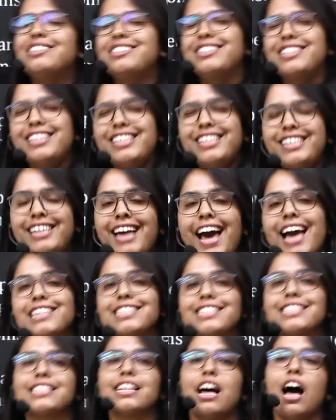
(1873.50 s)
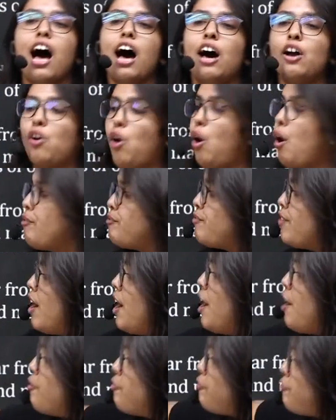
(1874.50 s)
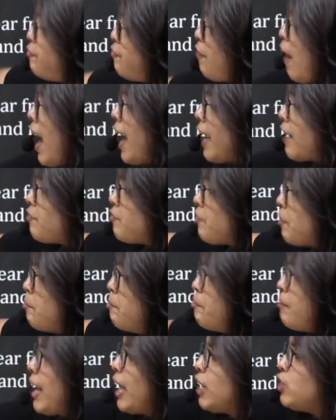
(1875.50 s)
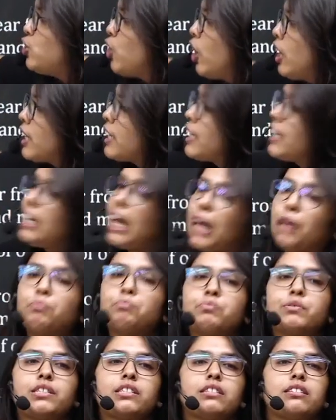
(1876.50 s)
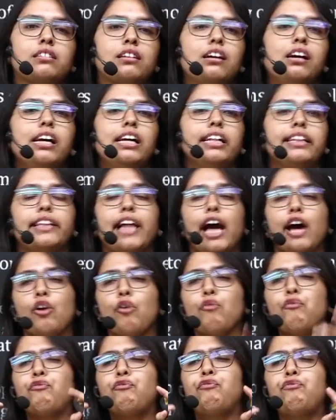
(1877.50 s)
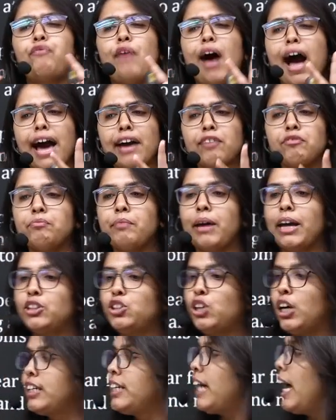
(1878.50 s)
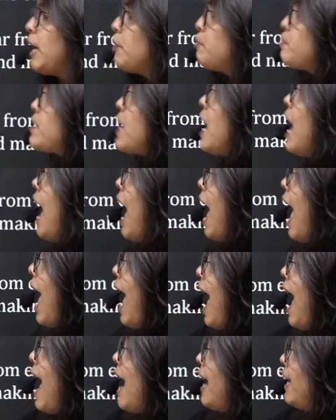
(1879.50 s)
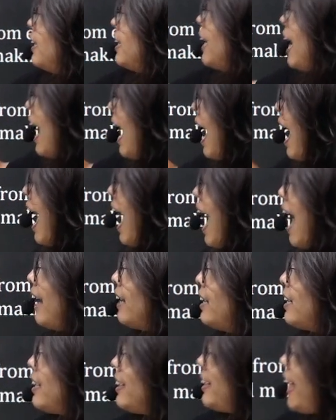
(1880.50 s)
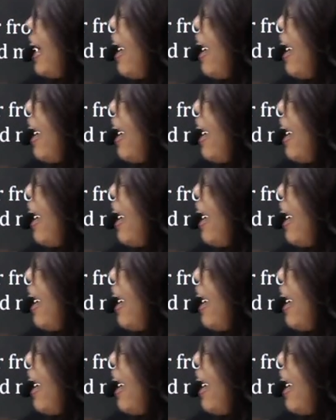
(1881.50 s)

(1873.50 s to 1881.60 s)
yes, are of 5 major types. They are of 5 major types, and they are